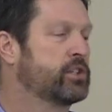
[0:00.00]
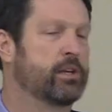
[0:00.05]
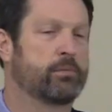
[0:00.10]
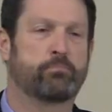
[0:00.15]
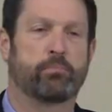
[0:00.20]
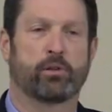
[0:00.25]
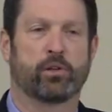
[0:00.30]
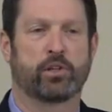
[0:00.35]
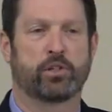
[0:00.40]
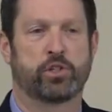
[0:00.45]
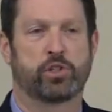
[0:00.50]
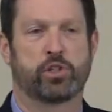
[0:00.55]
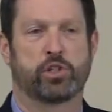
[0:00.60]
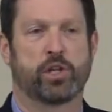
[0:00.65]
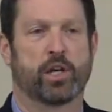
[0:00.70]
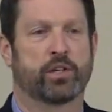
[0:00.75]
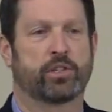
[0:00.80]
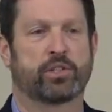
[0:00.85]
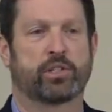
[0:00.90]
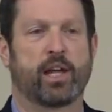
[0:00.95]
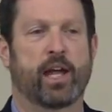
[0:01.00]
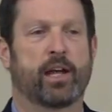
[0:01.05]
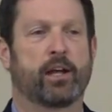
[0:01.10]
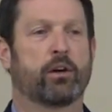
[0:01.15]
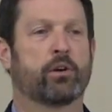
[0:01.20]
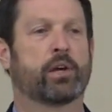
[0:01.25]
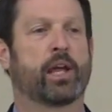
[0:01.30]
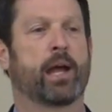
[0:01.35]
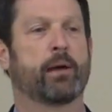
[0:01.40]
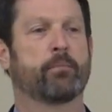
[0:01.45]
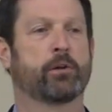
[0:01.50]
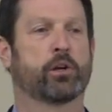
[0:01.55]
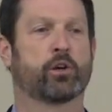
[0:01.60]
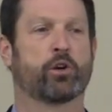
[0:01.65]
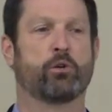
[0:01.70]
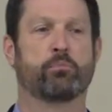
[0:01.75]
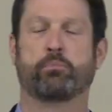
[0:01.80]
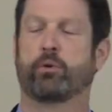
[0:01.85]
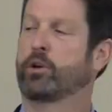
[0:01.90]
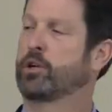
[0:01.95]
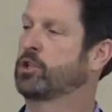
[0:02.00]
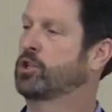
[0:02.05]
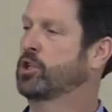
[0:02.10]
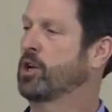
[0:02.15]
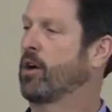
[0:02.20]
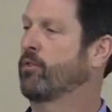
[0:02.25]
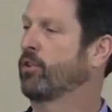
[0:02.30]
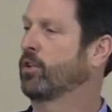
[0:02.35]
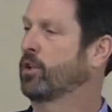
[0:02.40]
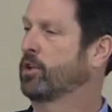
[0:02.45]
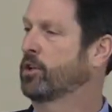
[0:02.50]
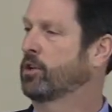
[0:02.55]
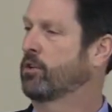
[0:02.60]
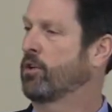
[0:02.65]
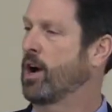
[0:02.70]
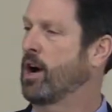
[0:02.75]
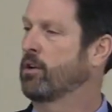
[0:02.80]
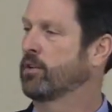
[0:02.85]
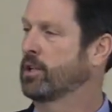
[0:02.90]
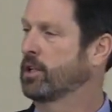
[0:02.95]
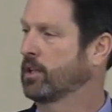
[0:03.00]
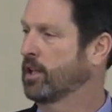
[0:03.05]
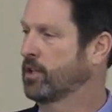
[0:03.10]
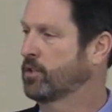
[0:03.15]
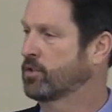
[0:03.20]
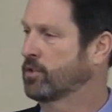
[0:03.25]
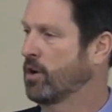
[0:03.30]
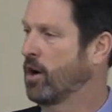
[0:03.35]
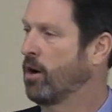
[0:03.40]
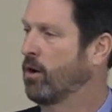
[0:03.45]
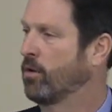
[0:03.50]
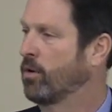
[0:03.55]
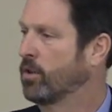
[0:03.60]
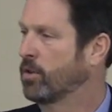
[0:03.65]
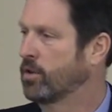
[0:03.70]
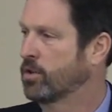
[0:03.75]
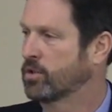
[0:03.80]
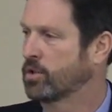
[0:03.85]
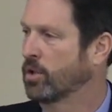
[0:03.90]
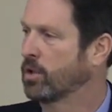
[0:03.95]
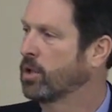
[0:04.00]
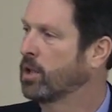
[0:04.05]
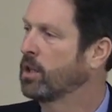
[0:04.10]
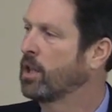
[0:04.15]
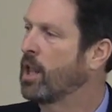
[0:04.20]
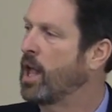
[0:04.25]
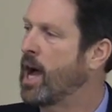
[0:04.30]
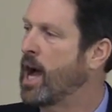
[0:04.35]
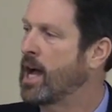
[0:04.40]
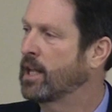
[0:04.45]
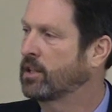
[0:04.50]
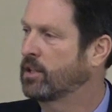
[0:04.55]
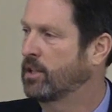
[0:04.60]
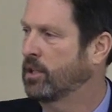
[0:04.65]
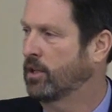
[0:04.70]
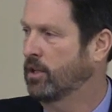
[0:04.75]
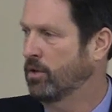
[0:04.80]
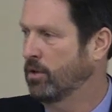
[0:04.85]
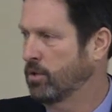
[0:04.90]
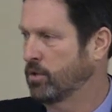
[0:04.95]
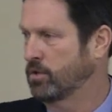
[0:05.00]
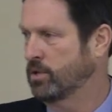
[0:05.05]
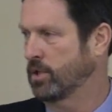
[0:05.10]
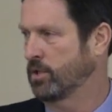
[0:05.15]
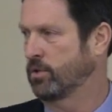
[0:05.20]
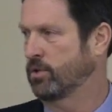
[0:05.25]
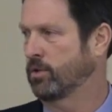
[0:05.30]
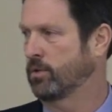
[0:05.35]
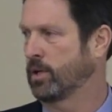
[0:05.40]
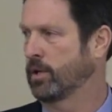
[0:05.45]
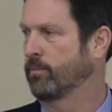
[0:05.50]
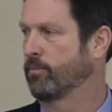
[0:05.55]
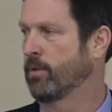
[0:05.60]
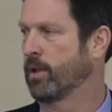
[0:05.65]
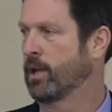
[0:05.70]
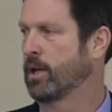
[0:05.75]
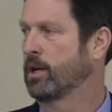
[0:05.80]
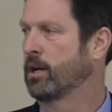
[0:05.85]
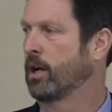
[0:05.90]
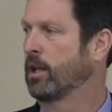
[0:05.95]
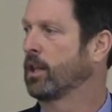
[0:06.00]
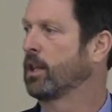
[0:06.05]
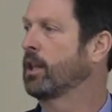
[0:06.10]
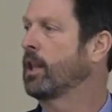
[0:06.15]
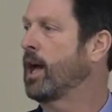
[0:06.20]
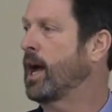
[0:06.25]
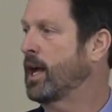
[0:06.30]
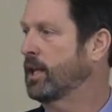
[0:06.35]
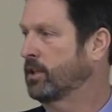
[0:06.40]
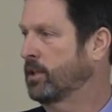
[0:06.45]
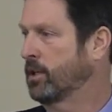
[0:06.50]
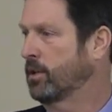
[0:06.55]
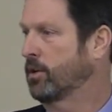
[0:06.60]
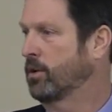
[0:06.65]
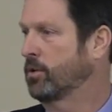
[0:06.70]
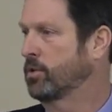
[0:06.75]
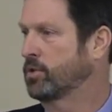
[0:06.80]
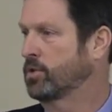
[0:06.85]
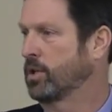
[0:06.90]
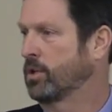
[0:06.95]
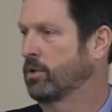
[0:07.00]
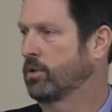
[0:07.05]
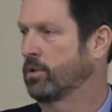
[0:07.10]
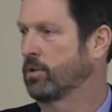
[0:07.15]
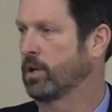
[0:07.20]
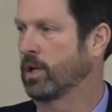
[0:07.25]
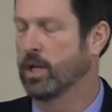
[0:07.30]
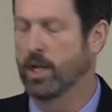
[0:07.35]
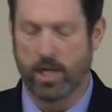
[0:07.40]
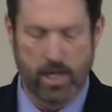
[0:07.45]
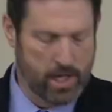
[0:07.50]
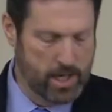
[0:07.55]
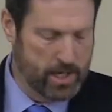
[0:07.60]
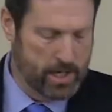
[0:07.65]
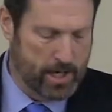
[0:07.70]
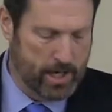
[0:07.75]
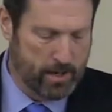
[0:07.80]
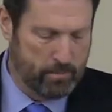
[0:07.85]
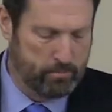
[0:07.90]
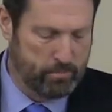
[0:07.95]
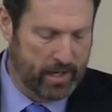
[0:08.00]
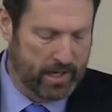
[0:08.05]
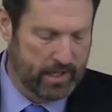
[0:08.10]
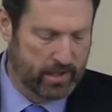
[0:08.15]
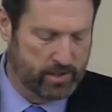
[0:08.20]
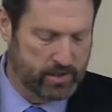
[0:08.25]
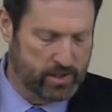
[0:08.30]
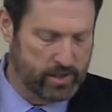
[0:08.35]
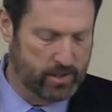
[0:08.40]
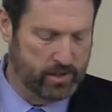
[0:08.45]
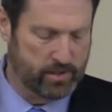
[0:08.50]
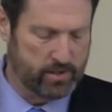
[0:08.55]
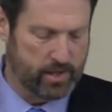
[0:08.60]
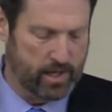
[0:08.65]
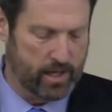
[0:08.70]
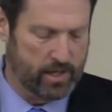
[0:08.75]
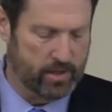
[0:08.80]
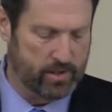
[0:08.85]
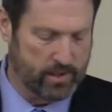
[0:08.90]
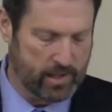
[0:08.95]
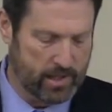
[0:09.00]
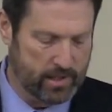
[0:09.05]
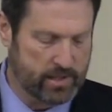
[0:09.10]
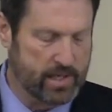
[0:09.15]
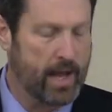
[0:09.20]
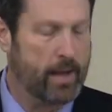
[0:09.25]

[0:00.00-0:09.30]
simple as just saying, okay, I'm going to go put a shovel in the ground and let's go. There's a lot that goes into it. A lot that goes into it. Pete's is